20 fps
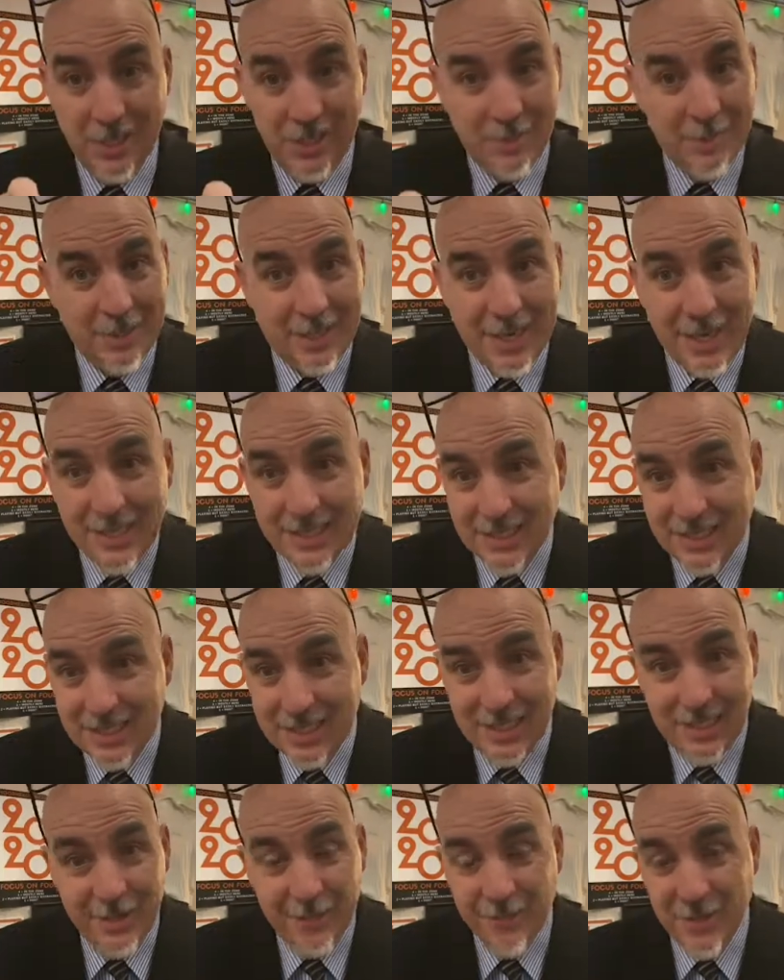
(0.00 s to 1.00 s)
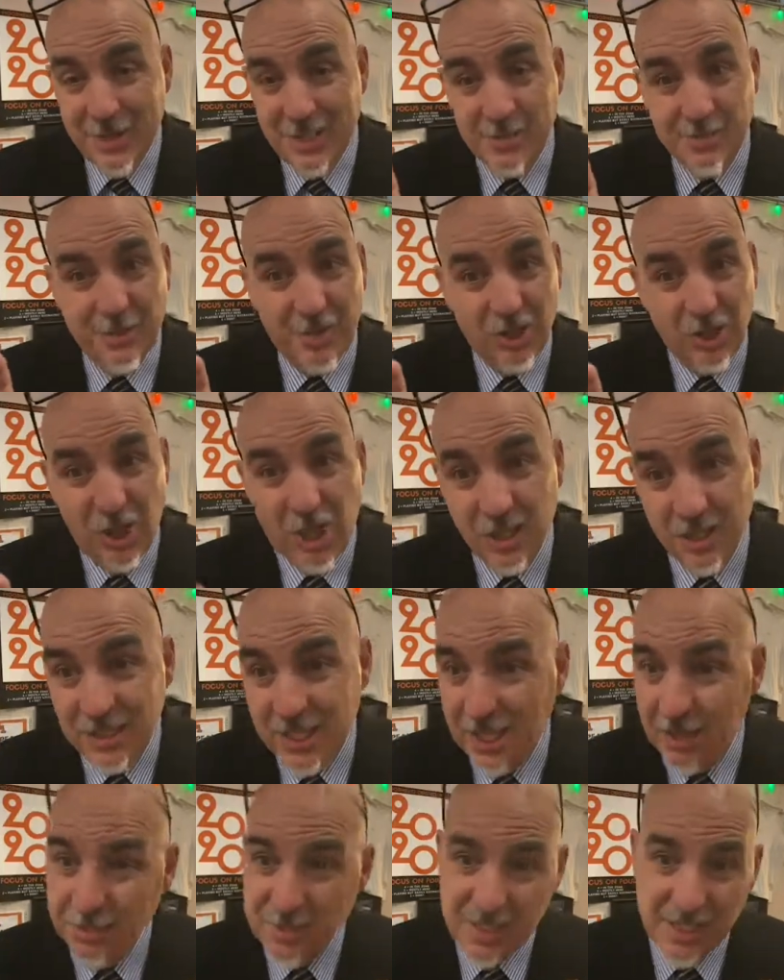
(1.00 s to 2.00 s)
But guys, it's been a long
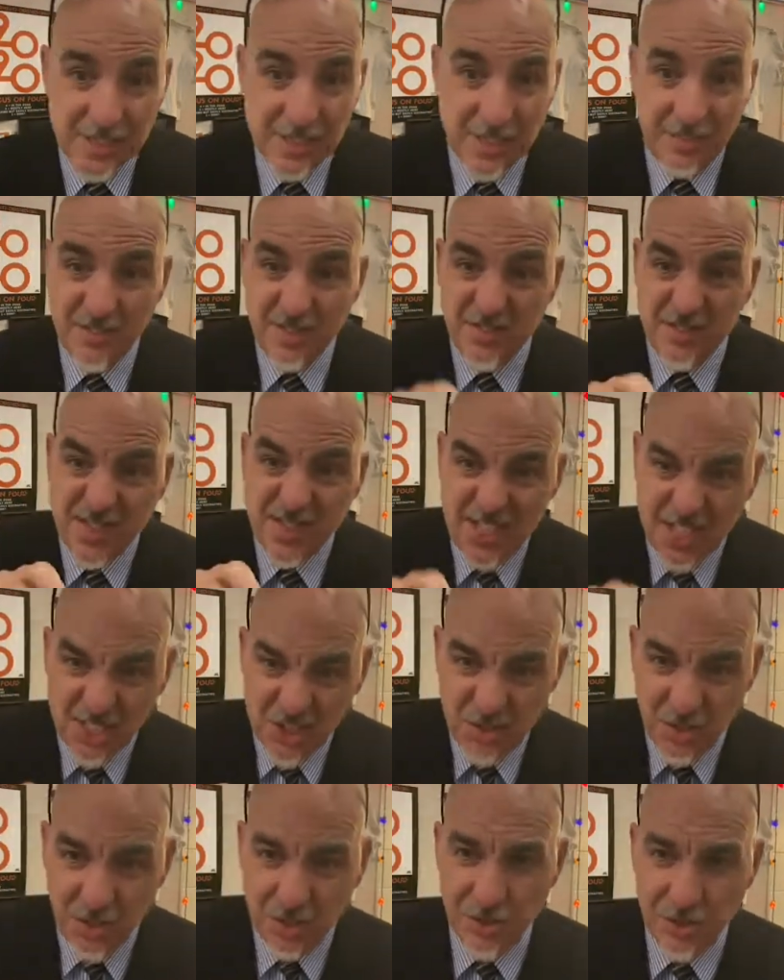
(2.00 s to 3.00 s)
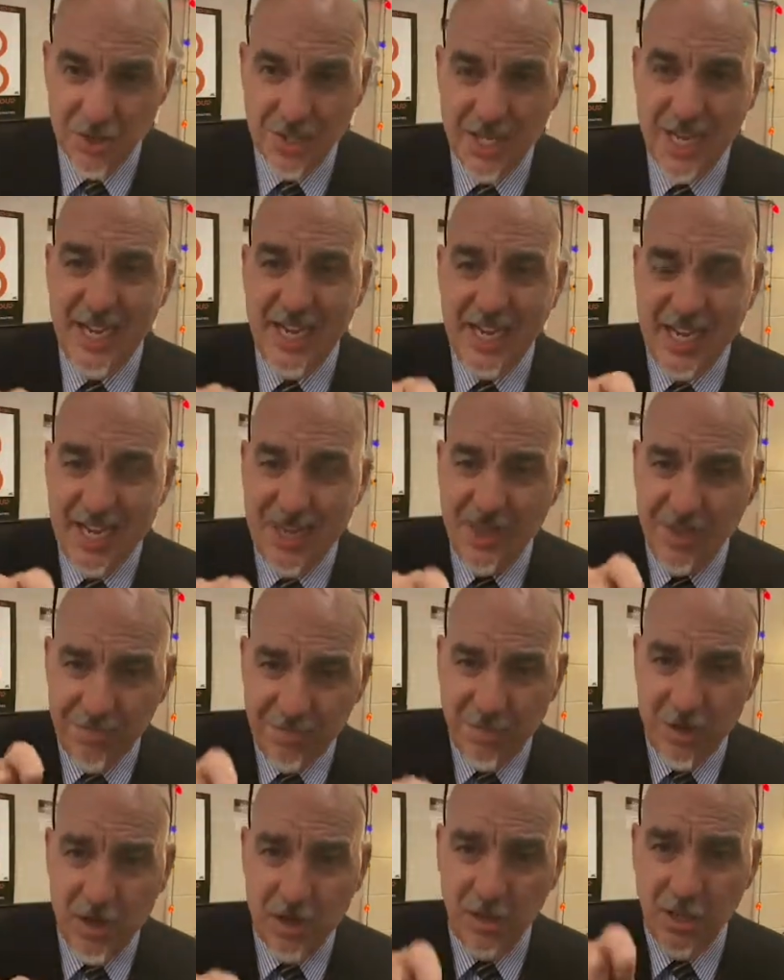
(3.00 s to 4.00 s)
time since I've had 6th graders in the
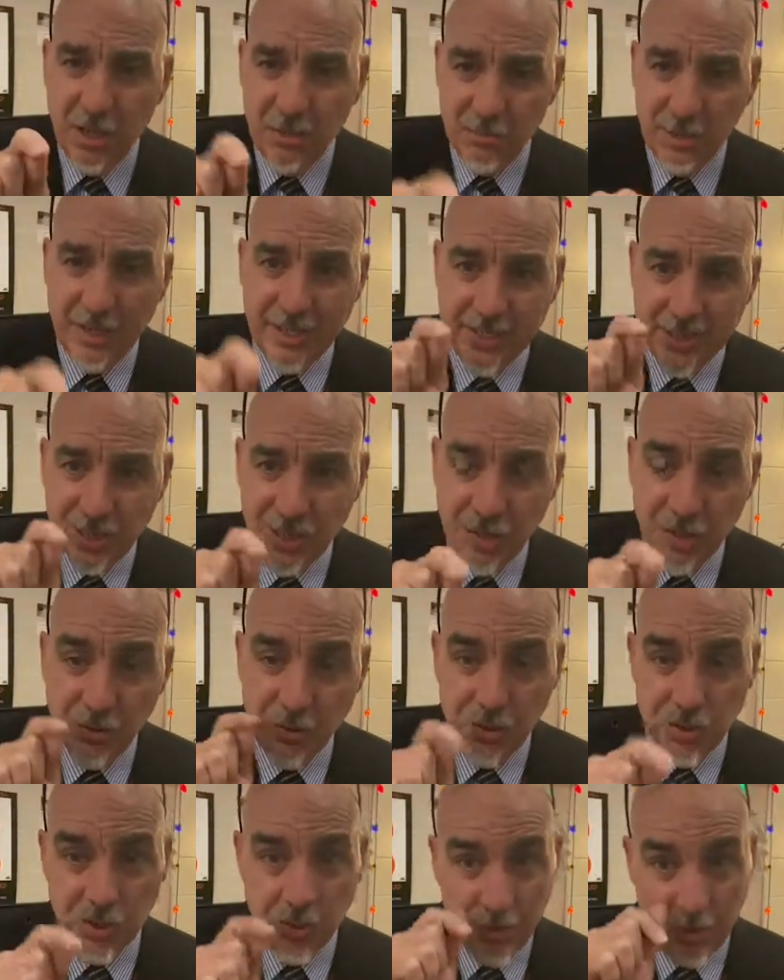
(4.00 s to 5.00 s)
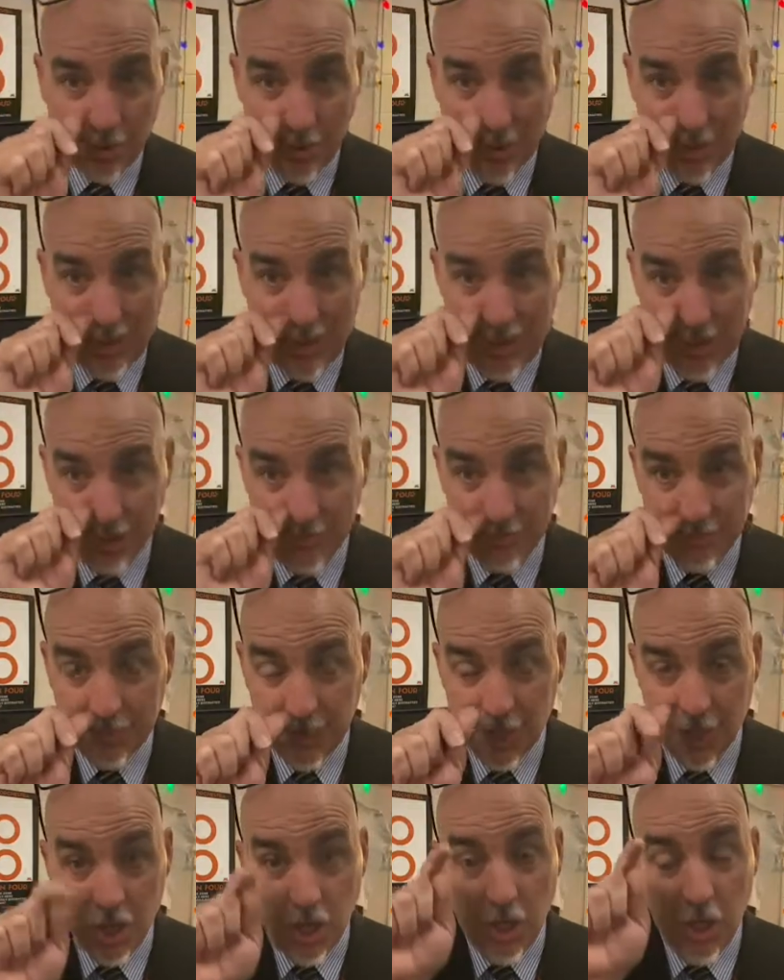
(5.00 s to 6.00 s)
fall play as in tune as you are right now.
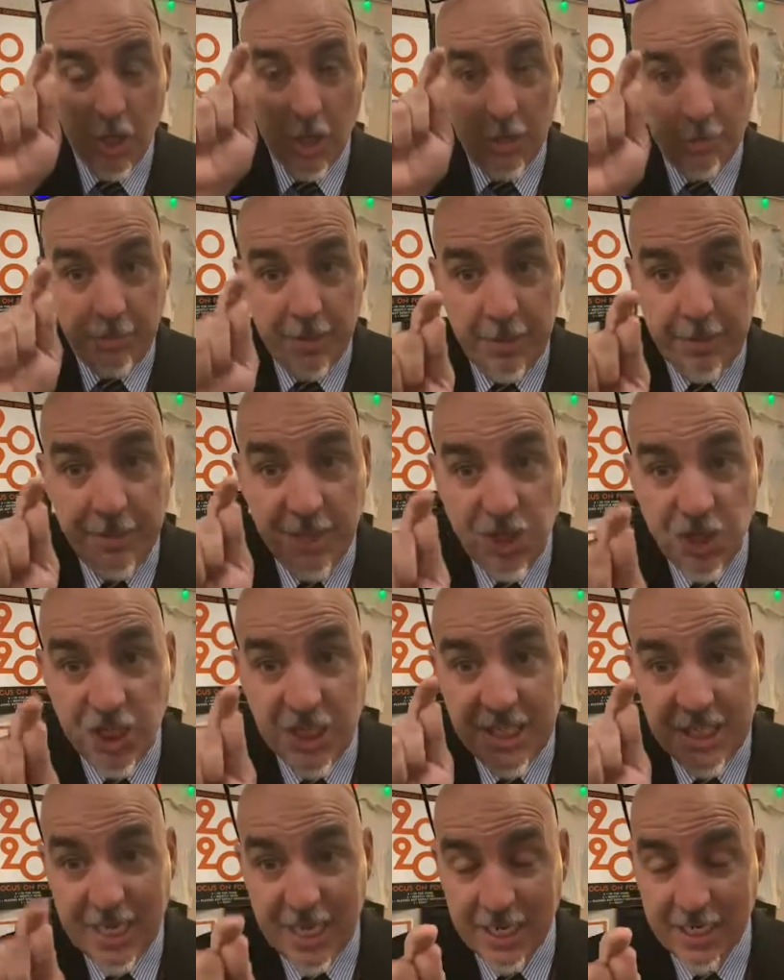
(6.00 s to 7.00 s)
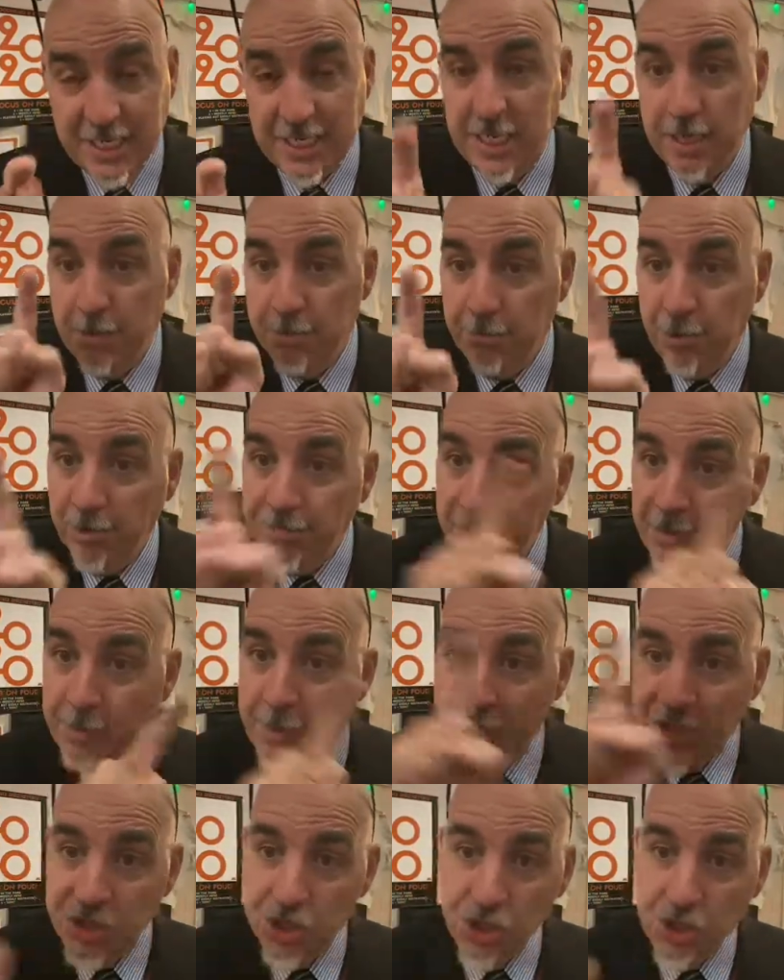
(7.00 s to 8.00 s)
PPGTIT, perfect
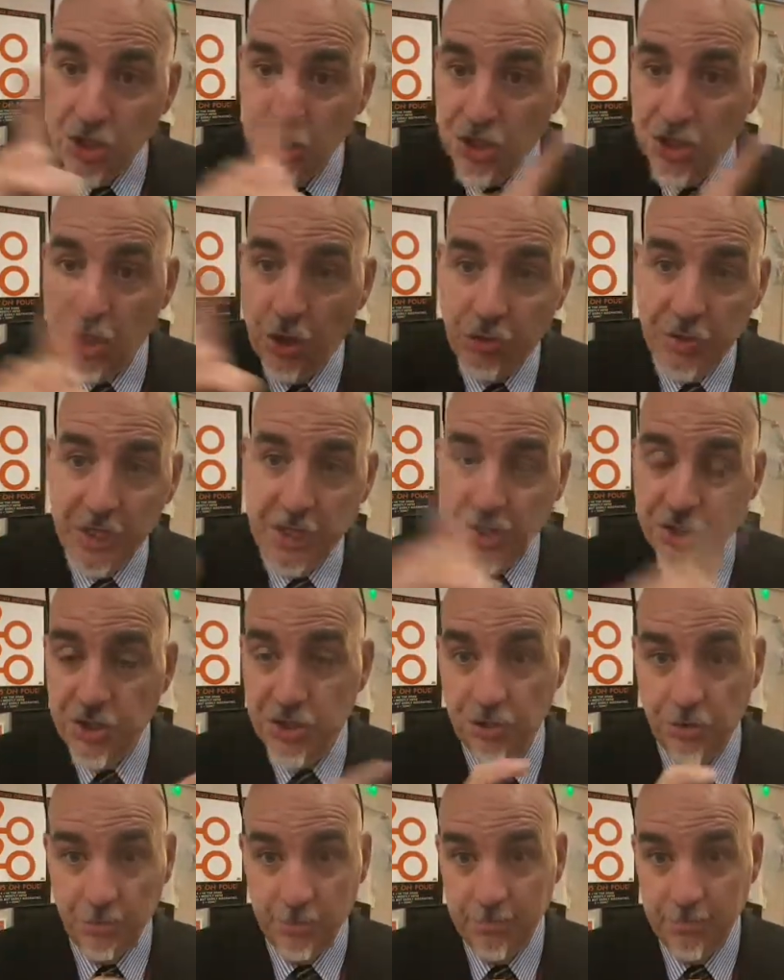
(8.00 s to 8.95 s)
posture, good tone, in tune.